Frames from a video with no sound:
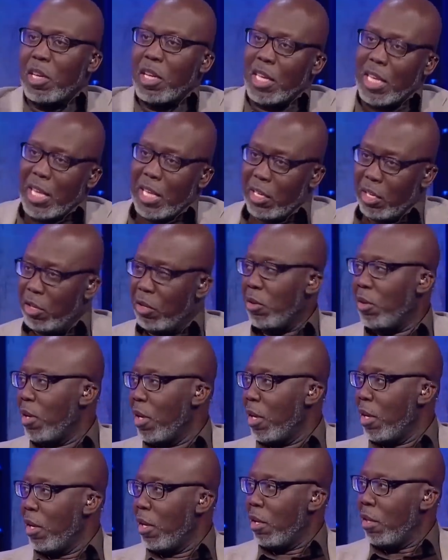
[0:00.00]
kill you.
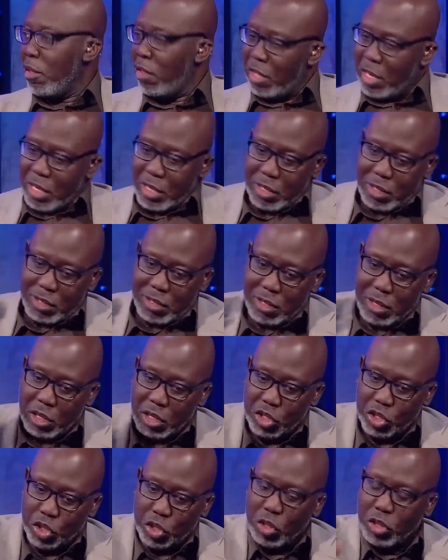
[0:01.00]
There's
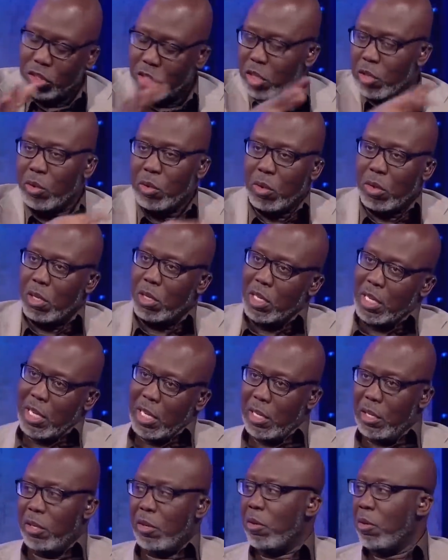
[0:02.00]
Jota who could
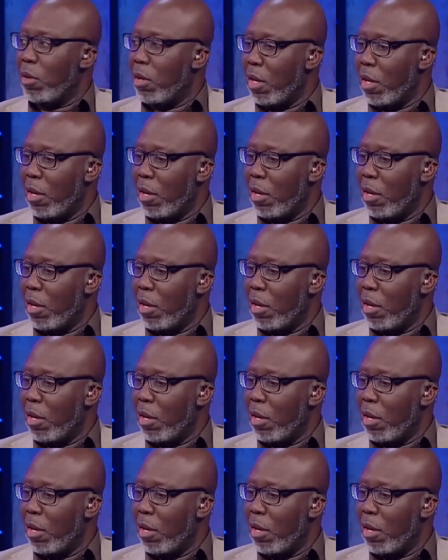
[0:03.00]
kill you.